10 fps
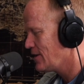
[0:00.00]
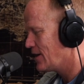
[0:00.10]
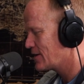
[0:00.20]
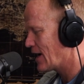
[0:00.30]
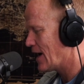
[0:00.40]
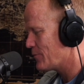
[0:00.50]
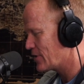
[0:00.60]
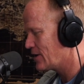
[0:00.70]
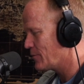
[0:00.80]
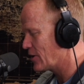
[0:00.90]
and
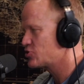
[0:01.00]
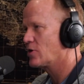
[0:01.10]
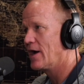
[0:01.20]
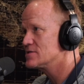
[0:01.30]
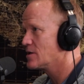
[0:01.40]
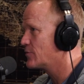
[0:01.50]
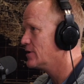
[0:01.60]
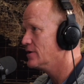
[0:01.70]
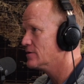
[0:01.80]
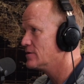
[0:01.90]
confident about trying something
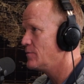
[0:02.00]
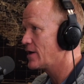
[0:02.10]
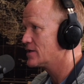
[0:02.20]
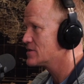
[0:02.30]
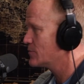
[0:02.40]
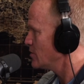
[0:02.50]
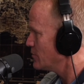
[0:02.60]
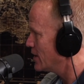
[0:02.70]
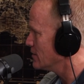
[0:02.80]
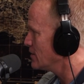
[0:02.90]
new and making something
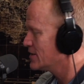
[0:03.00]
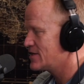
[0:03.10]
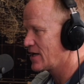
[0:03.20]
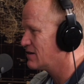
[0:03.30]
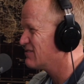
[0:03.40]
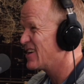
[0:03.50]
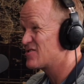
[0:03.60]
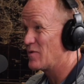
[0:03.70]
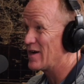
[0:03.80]
better and taking advice from